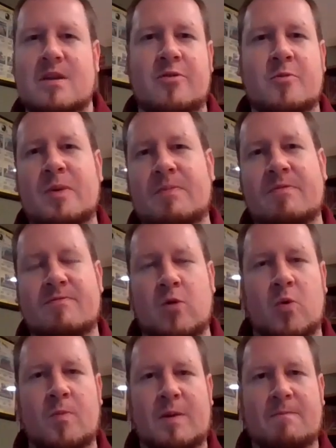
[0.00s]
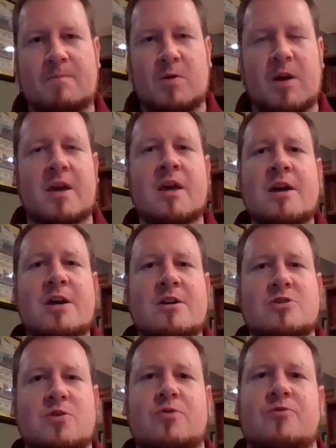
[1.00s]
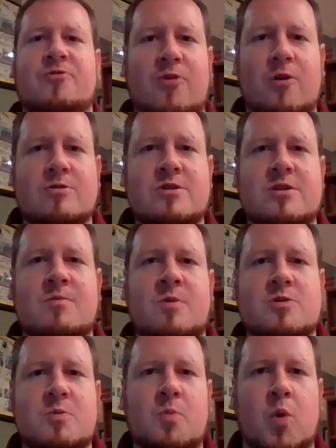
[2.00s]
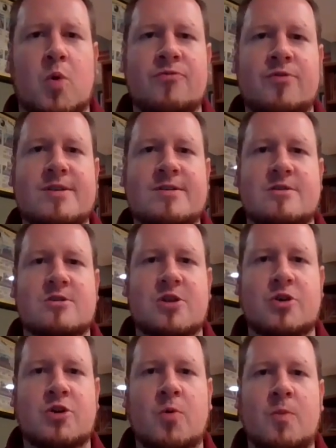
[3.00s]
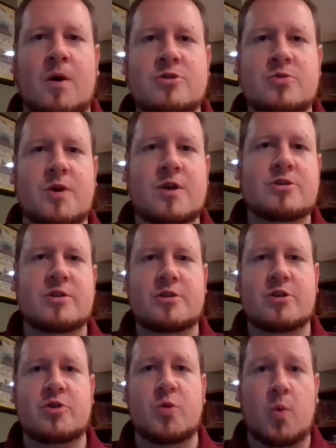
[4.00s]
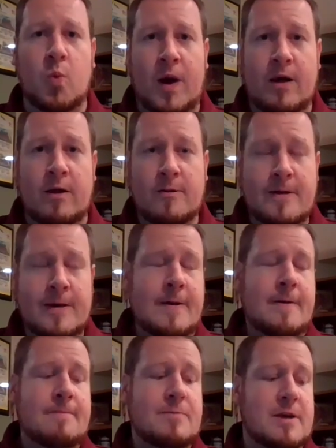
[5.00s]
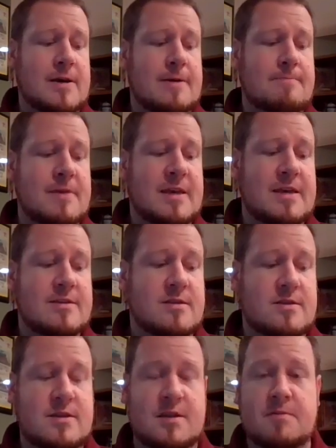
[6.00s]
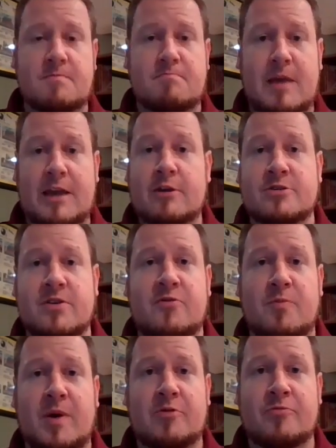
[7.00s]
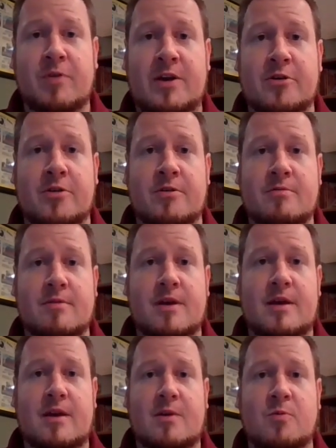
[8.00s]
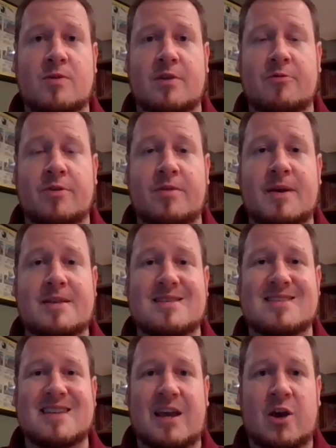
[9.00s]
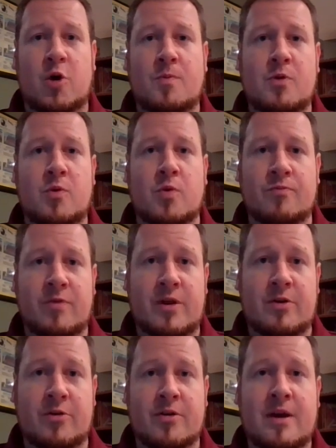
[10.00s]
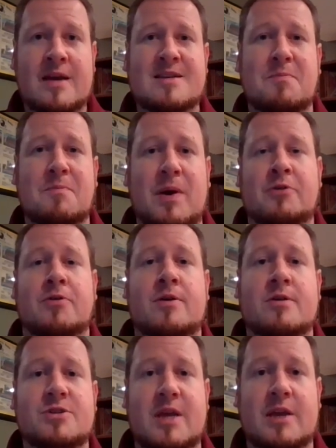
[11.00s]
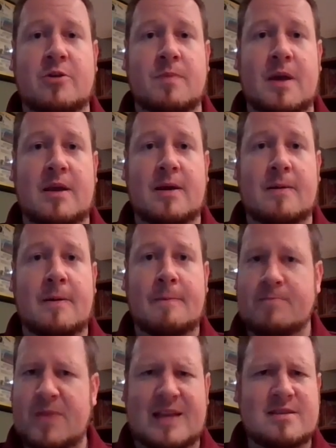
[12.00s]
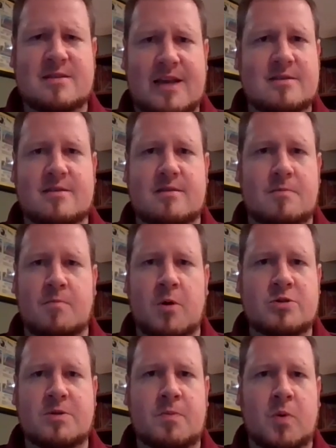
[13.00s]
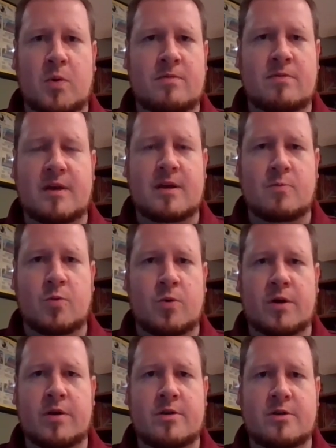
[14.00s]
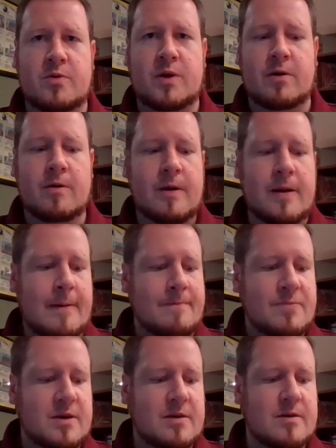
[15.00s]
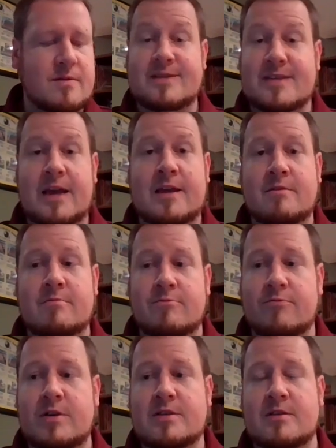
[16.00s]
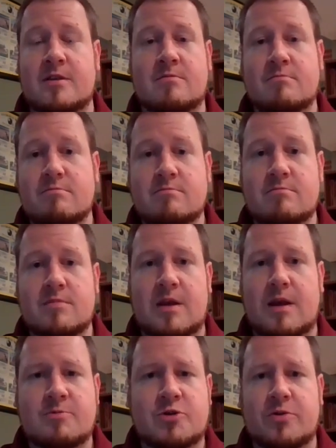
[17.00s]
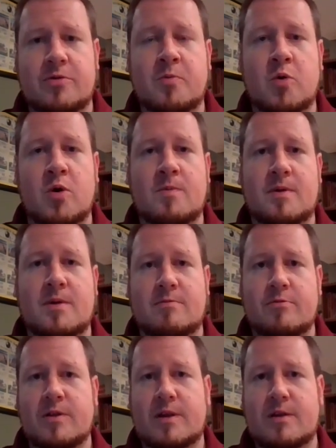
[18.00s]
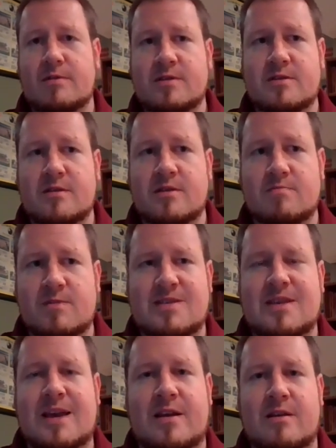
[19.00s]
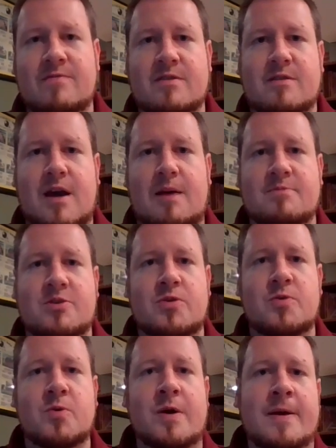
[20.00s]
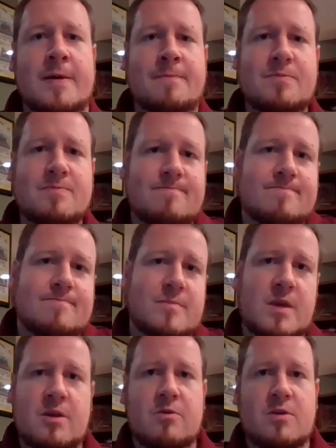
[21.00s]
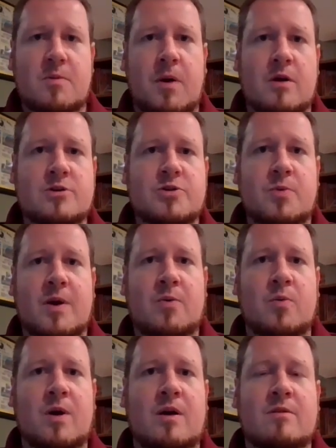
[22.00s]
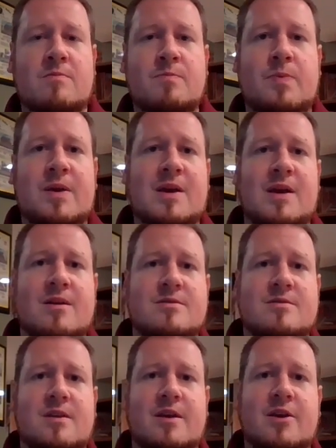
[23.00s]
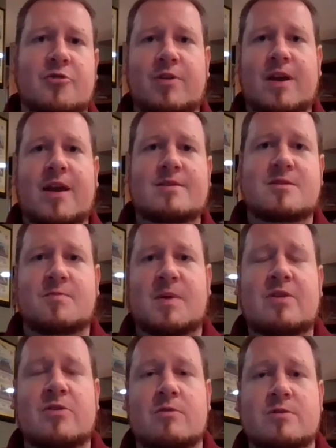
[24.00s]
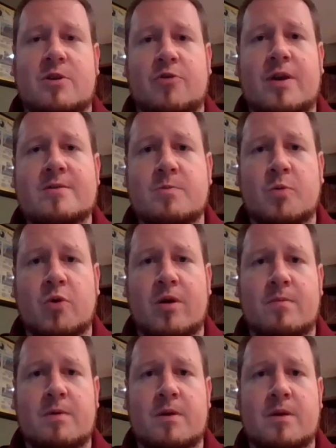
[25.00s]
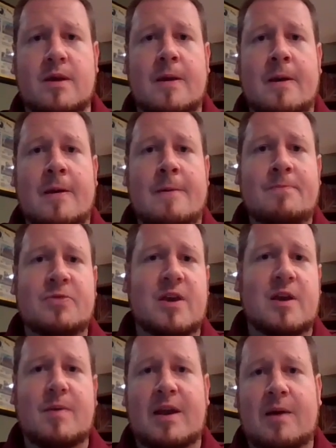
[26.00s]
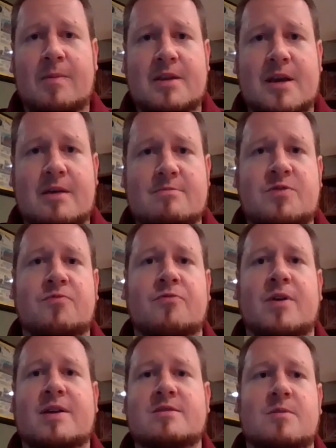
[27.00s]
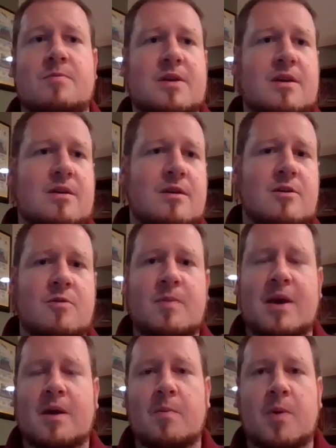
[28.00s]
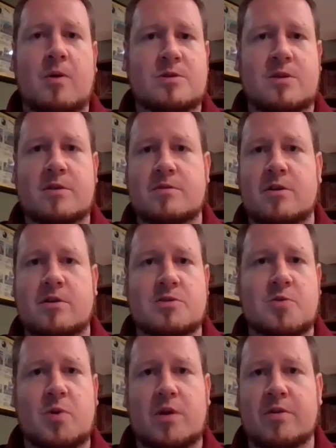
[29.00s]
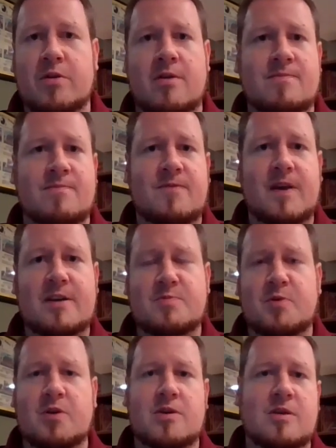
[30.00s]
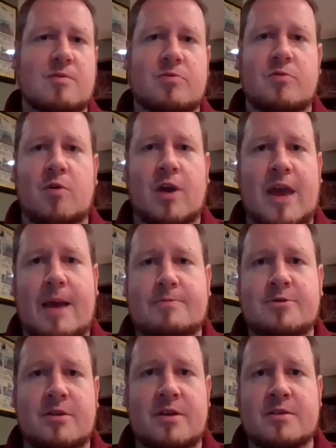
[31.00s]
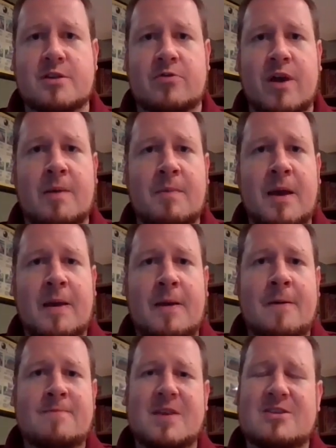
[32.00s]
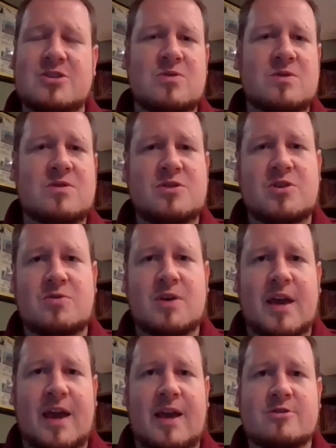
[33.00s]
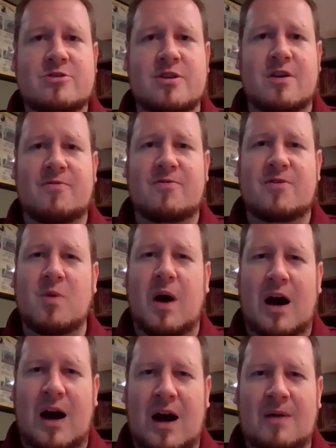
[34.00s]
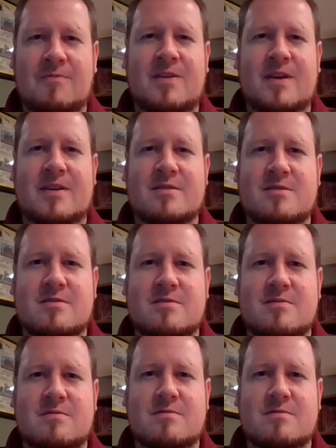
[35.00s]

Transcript: other people told me. Okay. So the first and most important reason to know punctuation and to do it well is to make yourself a better writer. And what that really means is to help your reader to better understand your meaning. That's the most important thing we're going to do here. The second reason, and I'm sure there are more, but really this is the second of the top two. You punctuate well because it creates some ethos, it creates some credibility. Think about how many times you've read somebody, make a post on Twitter, on Facebook, they throw a caption on Instagram. As soon as you catch a few obvious